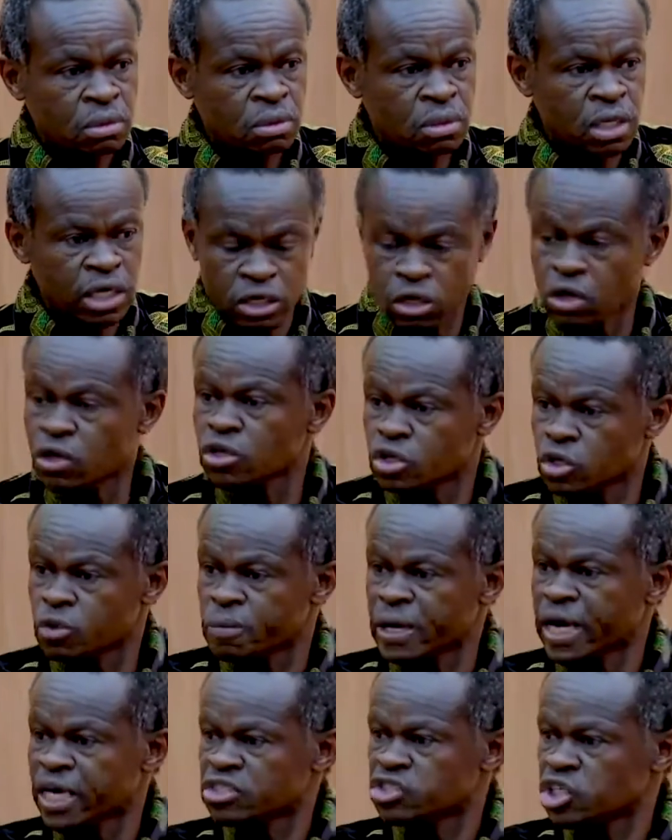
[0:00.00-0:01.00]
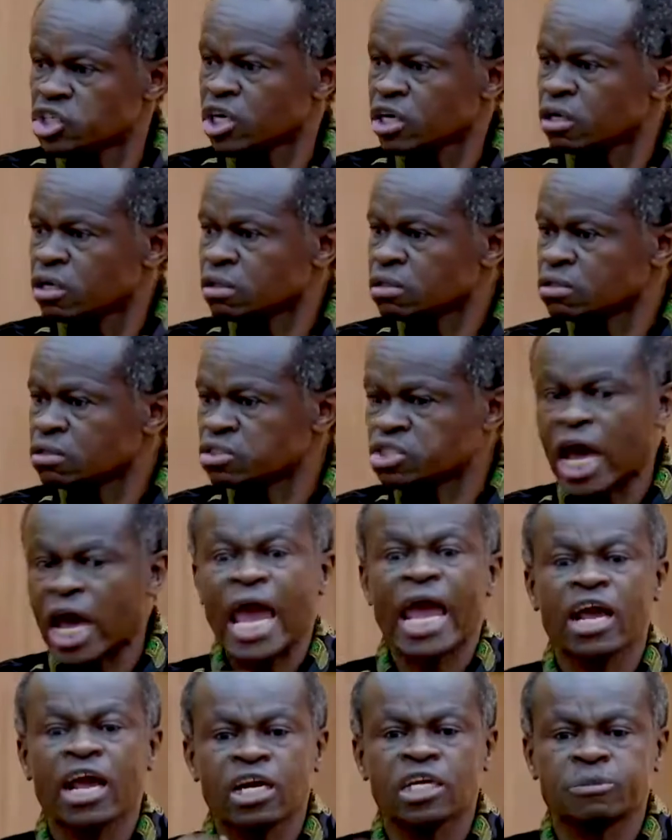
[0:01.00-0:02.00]
They go to Beijing,
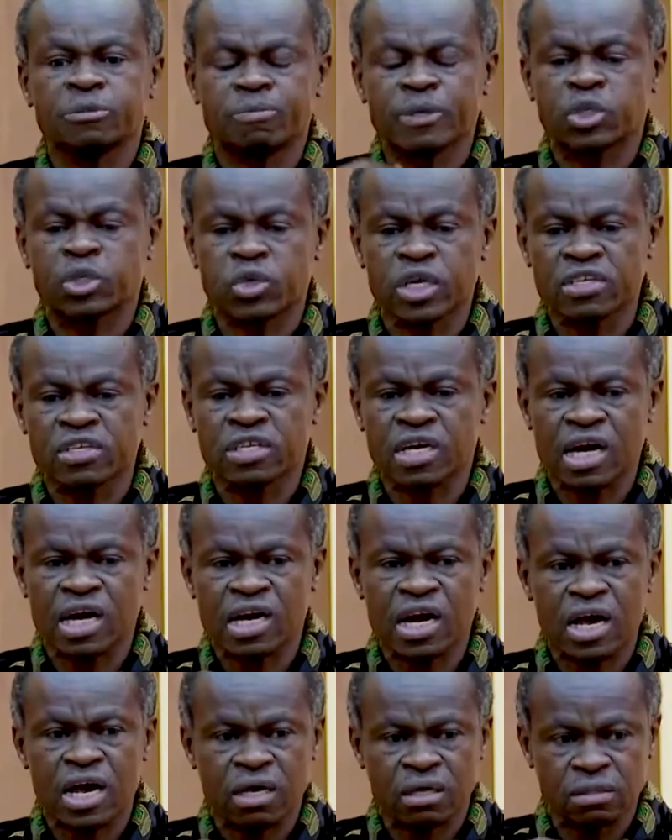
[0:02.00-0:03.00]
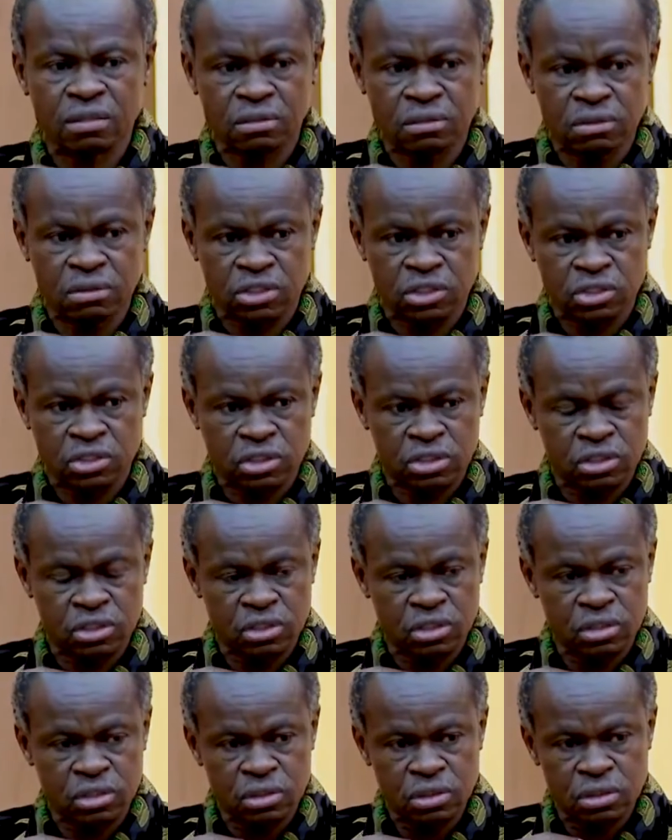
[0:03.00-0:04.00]
tails between their
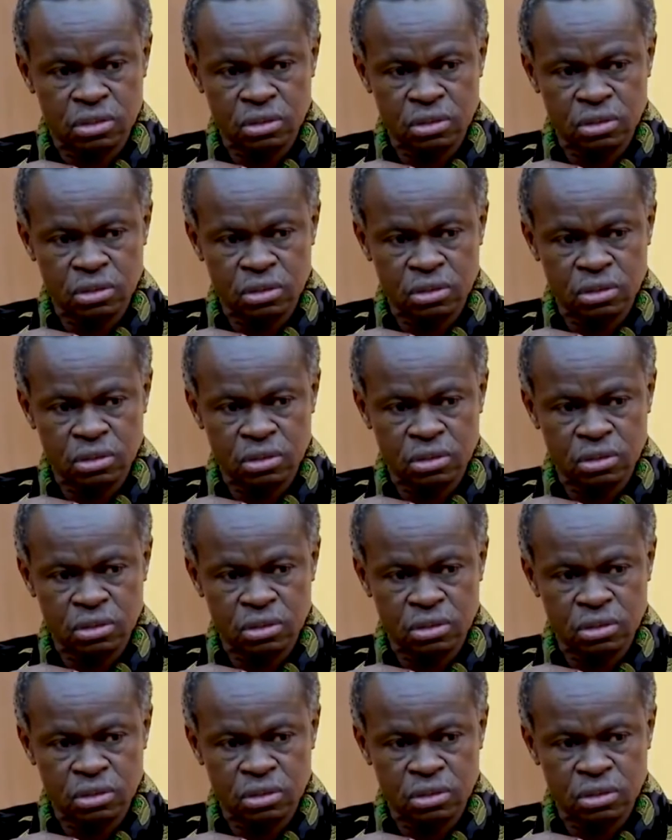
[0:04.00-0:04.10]
legs,